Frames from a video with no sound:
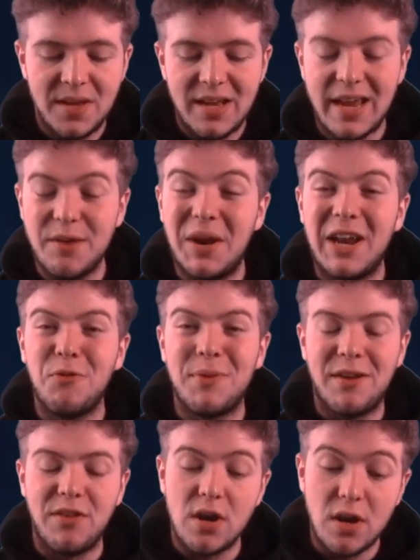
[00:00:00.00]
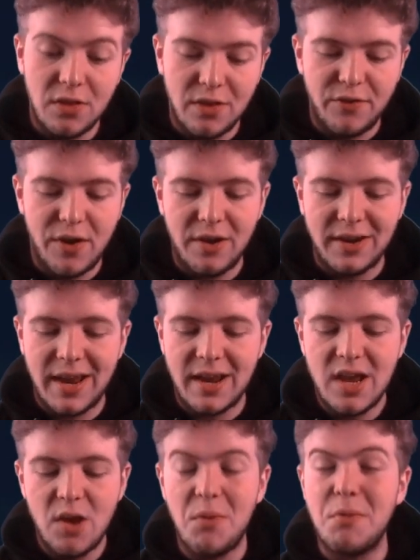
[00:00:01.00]
Hit it with a little bit of the Verde.
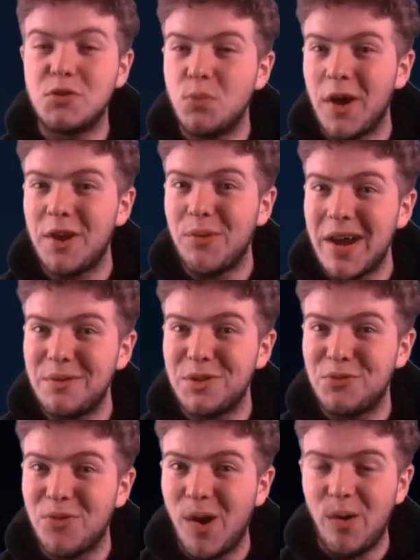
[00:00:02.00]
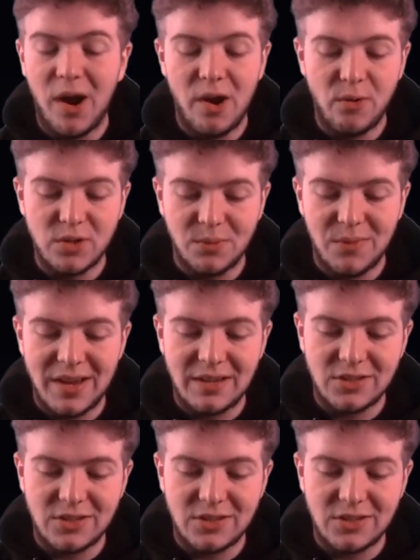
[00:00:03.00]
We was one away with the Rojo, wasn't we?